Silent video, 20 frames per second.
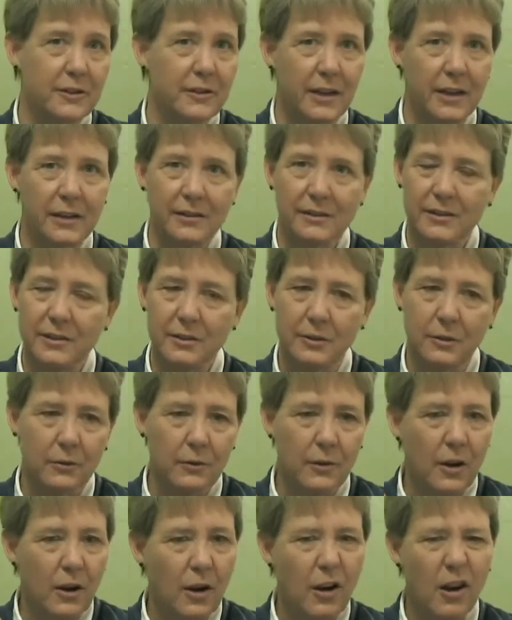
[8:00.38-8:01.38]
that's,
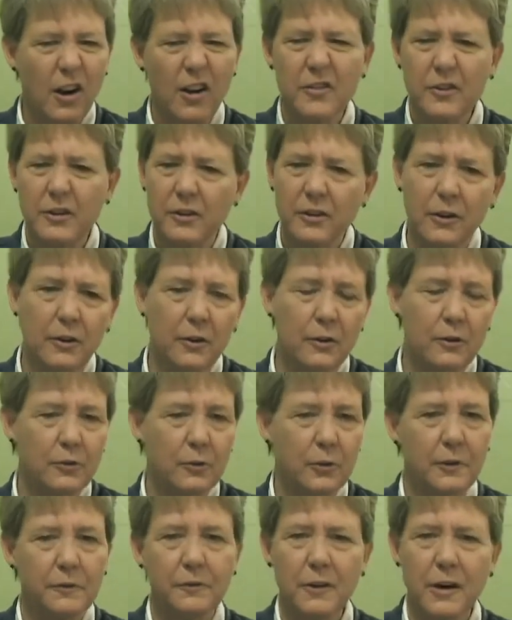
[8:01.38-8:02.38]
on the go,
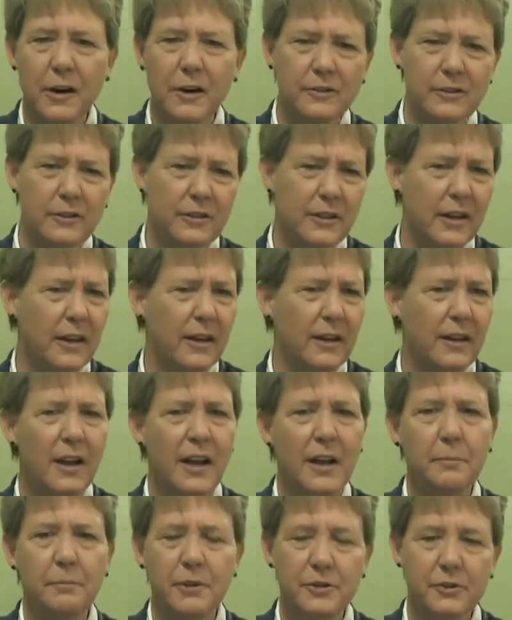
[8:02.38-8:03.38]
24 hours a day,
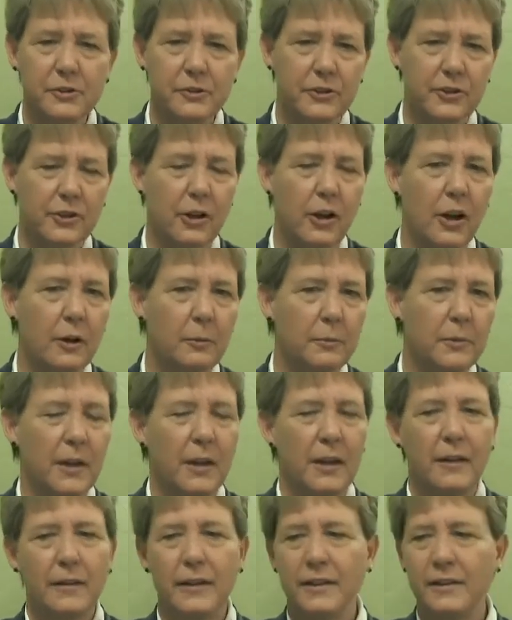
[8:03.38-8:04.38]
high pressure job,
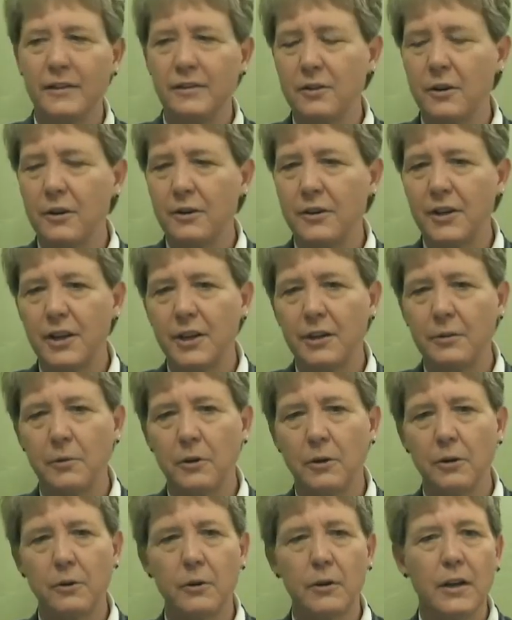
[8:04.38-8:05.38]
they start
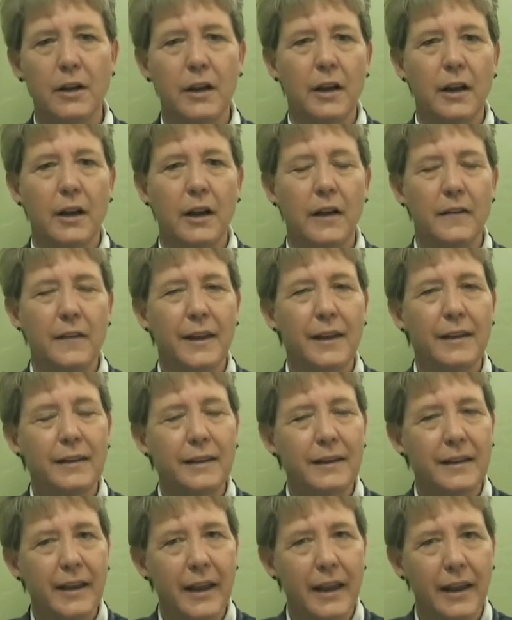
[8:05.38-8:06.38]
chemo, and they
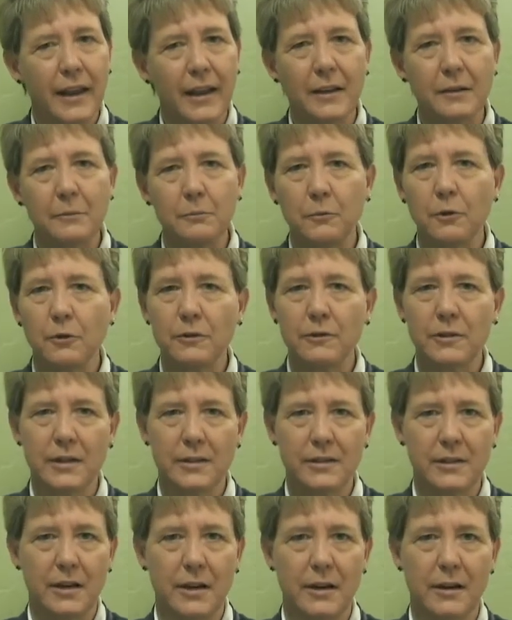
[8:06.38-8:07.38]
can't
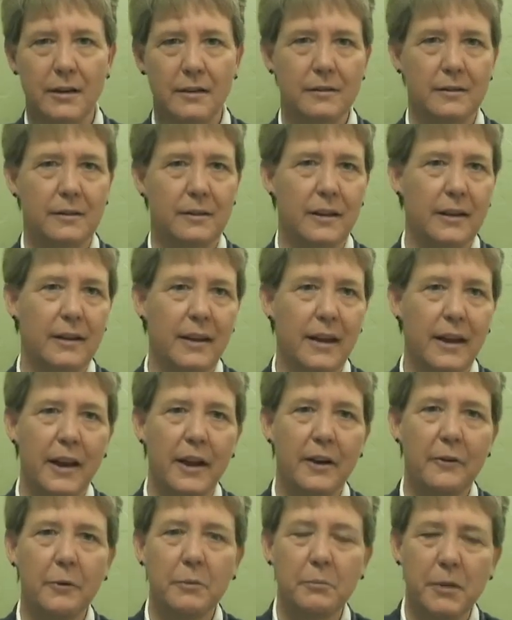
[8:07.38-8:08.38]
multitask. They
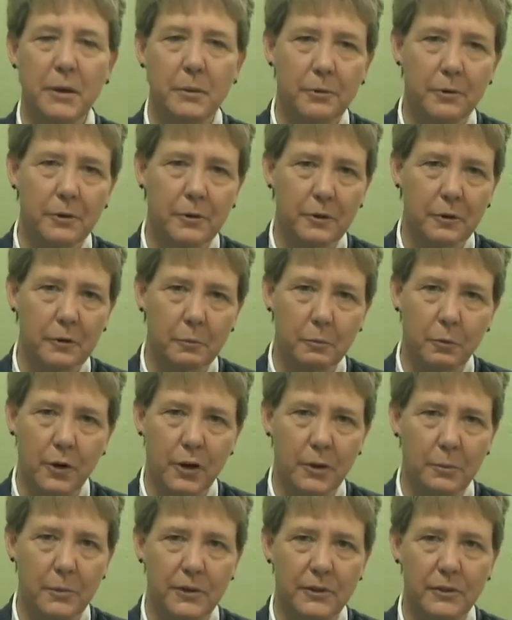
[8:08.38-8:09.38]
can't remember their
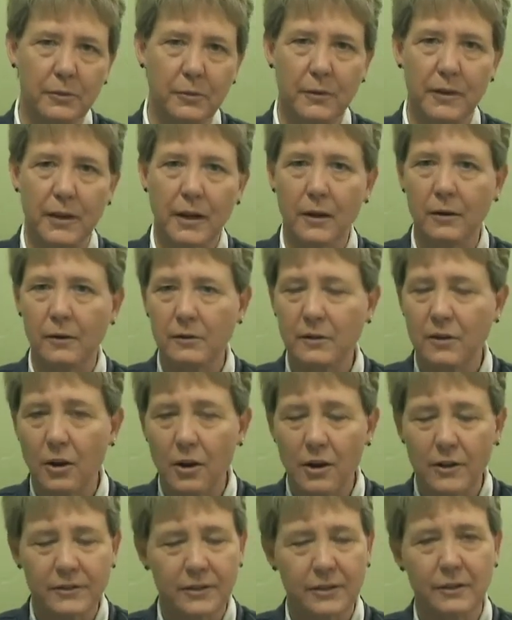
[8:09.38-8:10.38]
appointments without
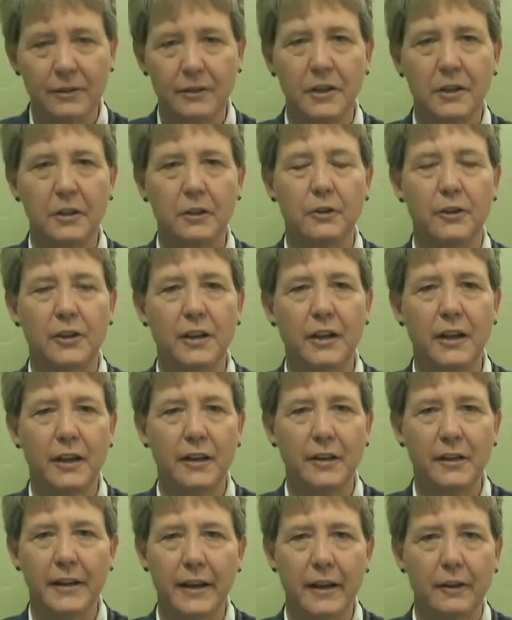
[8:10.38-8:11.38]
constantly looking
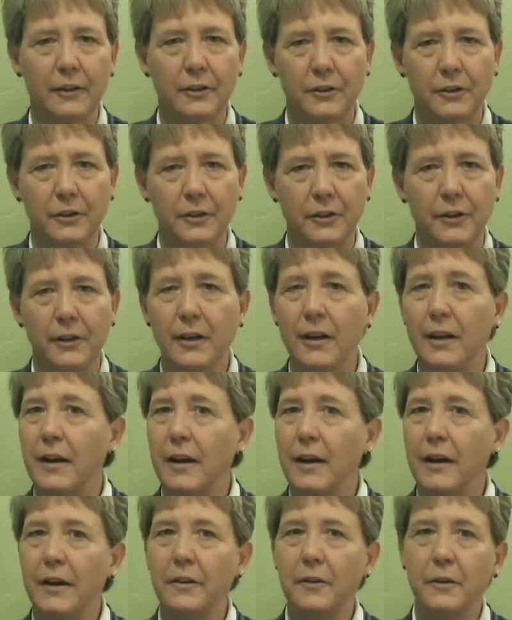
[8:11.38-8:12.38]
at a calendar.
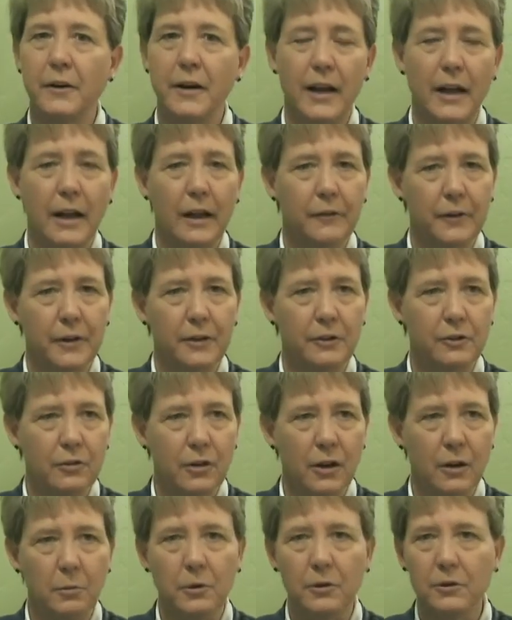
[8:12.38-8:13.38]
And they're having
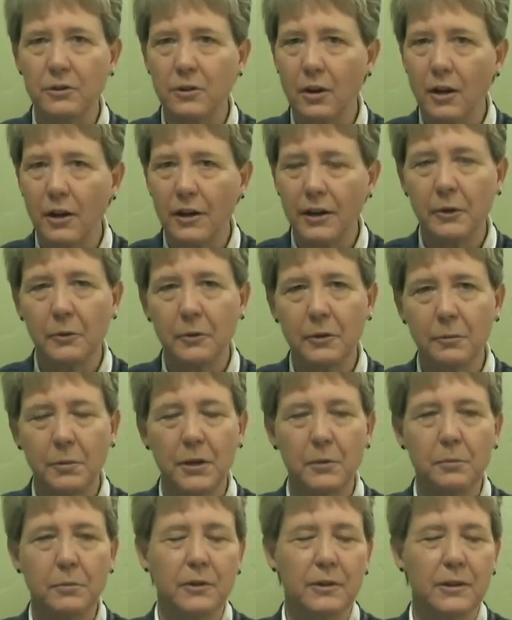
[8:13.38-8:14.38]
trouble talking with
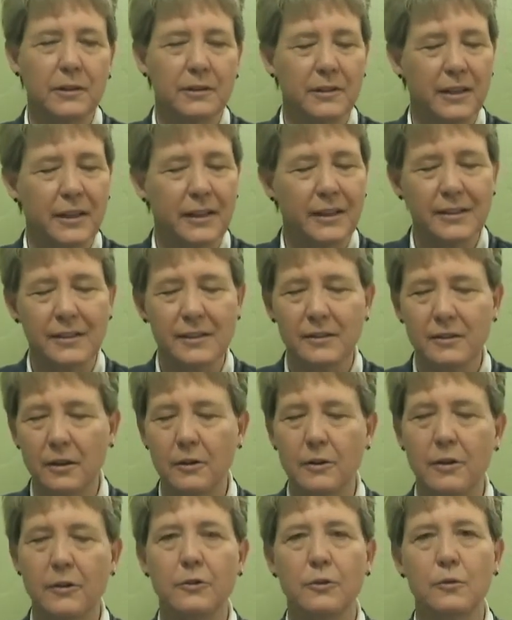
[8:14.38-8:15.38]
people because they get
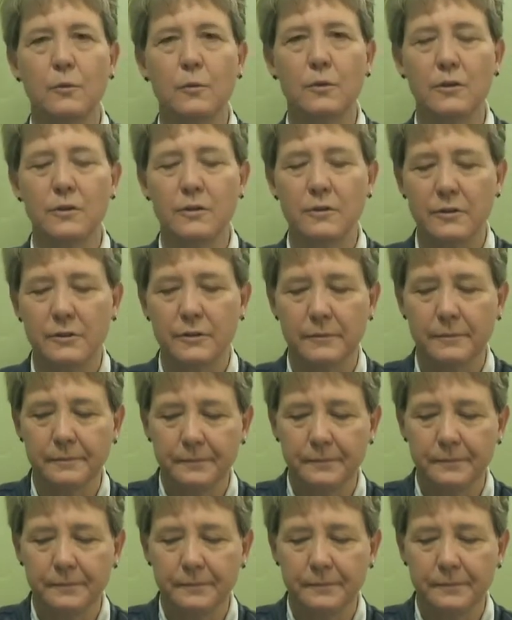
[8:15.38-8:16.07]
stuck on their words.